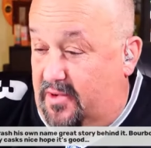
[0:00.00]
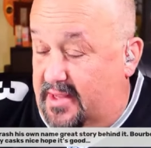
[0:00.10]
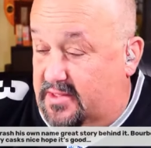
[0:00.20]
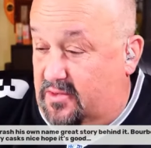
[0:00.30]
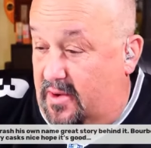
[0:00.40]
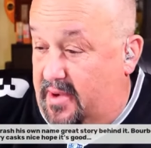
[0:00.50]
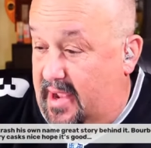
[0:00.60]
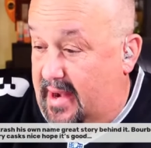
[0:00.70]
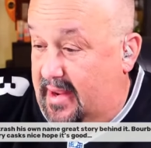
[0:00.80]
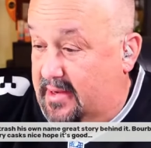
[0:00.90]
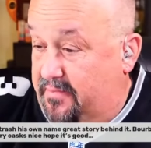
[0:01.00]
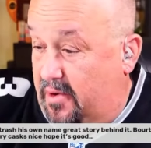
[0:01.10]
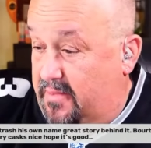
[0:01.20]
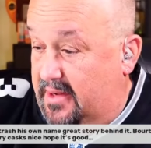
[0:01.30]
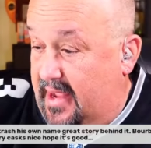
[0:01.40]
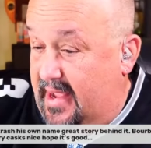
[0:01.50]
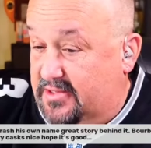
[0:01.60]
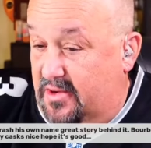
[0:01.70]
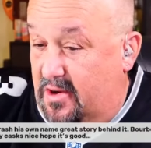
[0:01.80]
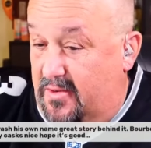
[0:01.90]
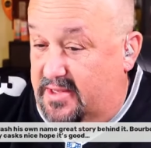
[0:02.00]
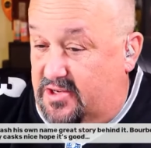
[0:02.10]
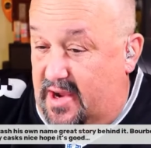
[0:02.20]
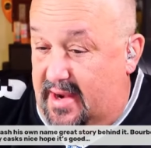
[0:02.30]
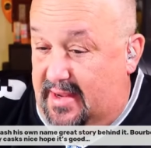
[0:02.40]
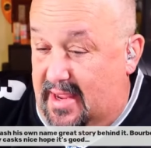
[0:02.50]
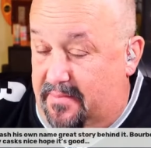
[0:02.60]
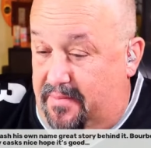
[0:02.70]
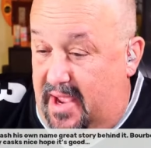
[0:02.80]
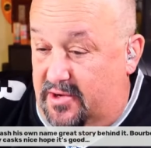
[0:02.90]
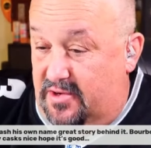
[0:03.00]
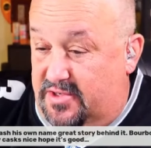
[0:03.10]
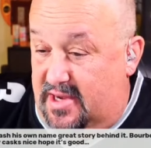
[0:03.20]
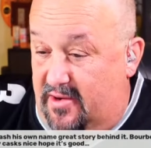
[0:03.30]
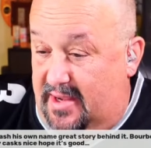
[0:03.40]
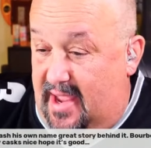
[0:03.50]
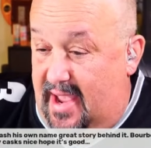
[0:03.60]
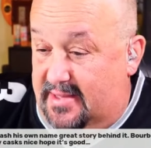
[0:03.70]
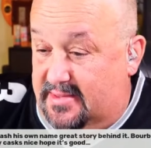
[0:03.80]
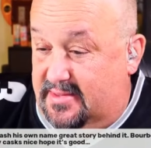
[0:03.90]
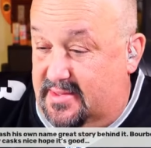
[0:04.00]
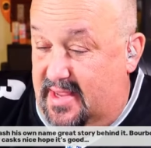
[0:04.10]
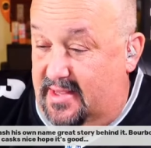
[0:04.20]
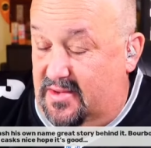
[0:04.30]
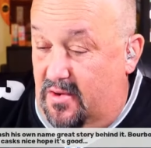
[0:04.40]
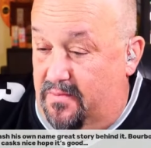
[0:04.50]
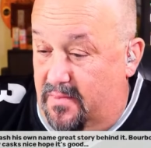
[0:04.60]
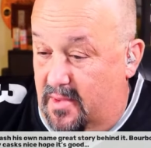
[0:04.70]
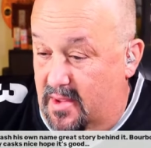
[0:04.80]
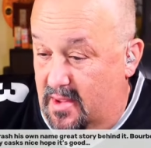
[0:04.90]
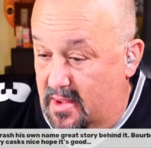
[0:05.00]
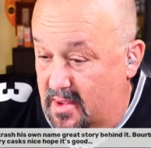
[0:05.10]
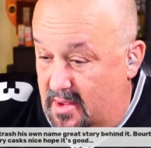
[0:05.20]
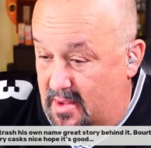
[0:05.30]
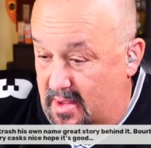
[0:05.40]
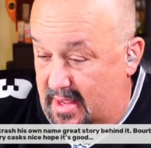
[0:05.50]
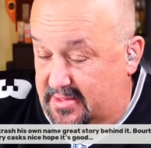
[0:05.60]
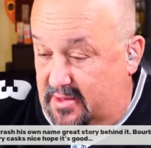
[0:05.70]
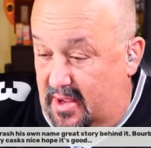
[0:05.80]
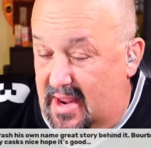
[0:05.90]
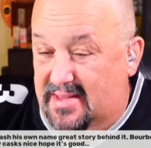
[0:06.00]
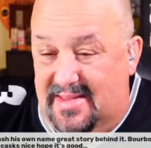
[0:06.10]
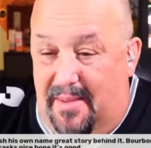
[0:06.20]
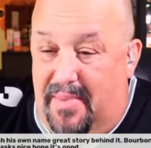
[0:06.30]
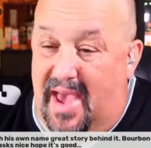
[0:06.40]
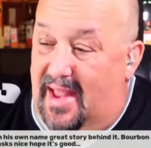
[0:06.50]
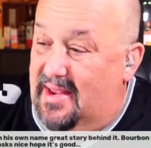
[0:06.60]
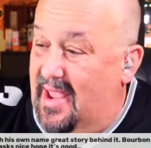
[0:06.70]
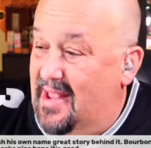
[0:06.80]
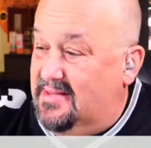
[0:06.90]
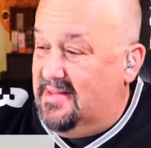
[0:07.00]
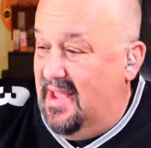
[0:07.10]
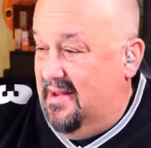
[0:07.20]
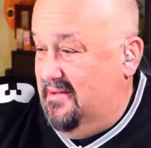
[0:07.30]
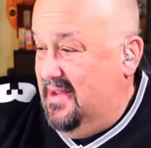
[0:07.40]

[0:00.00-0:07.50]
Great story behind it. Bourbon guys are always trying to get Pedro Sherry casks. Nice, hope it's good. It's not bad. Yeah, it's not